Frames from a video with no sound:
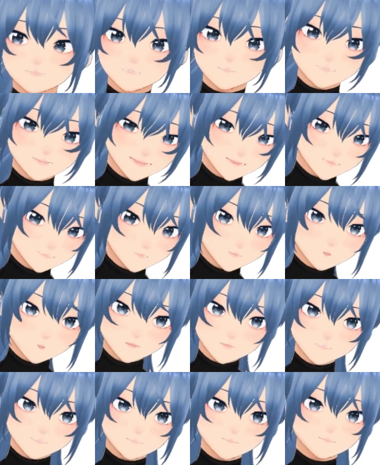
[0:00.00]
feels
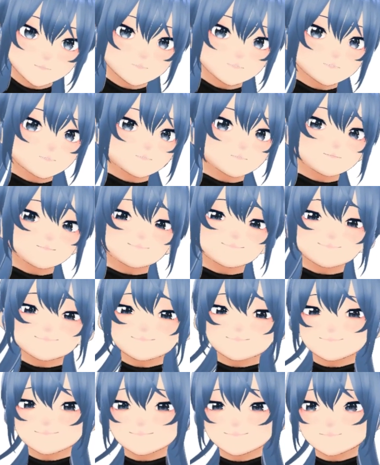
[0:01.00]
good.
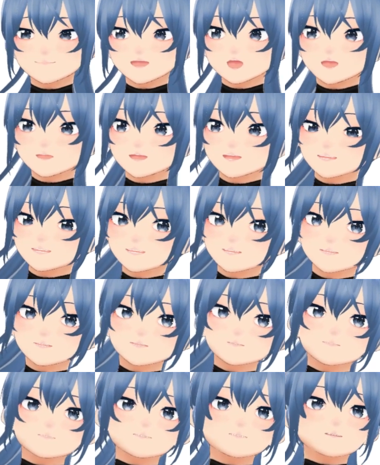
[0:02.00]
Or
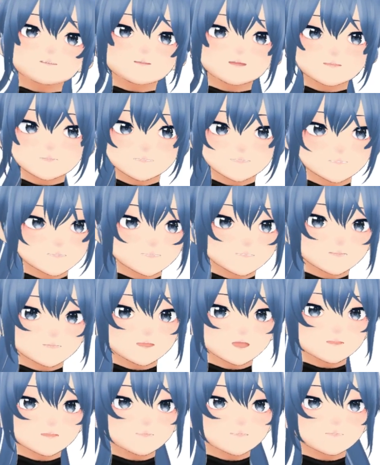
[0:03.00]
YouTube even
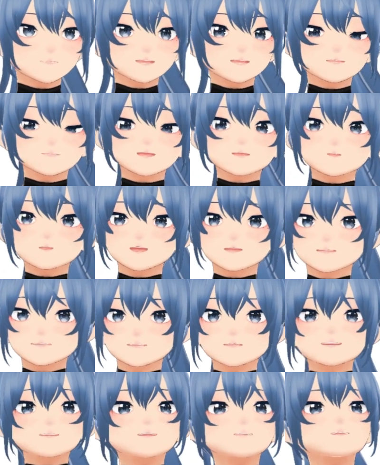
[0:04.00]
comment section
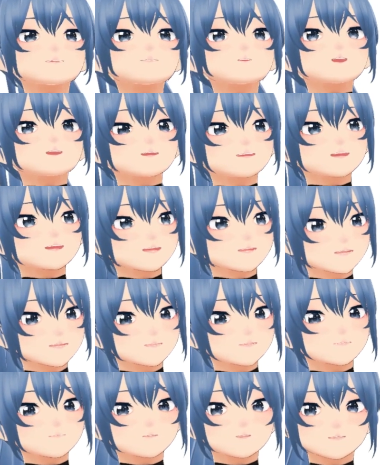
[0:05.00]
whenever, whatever,
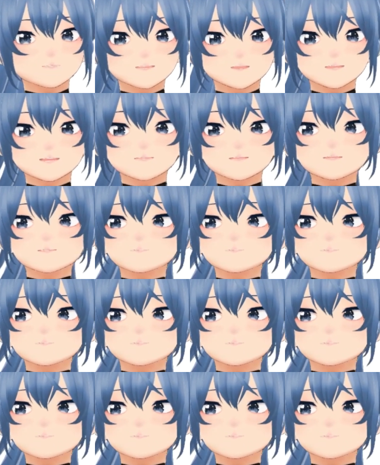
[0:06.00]
whenever,